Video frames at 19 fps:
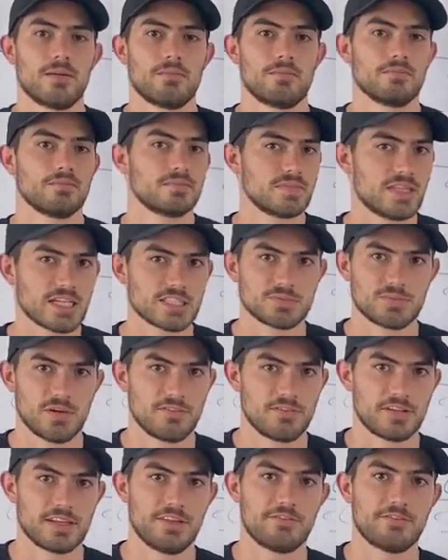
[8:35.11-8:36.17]
That's
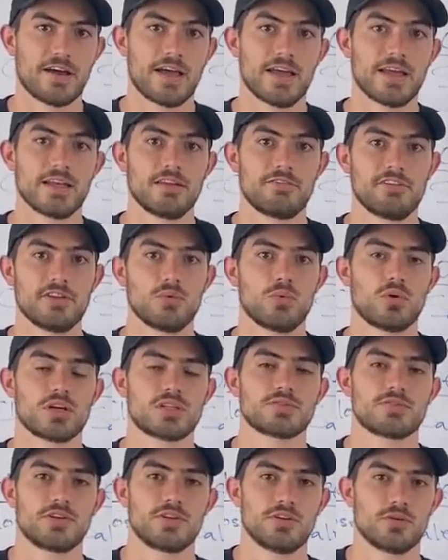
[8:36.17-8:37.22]
perfectly fine. If it works
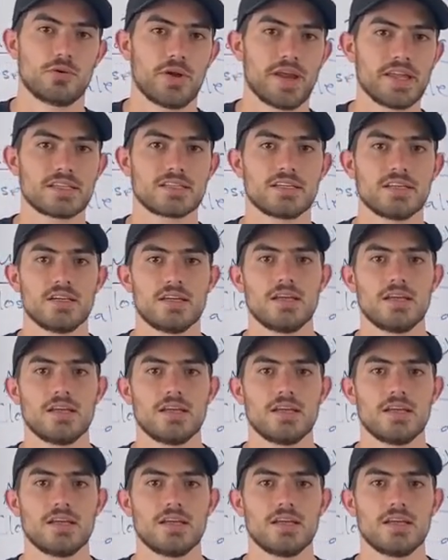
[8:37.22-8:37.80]
for you, great.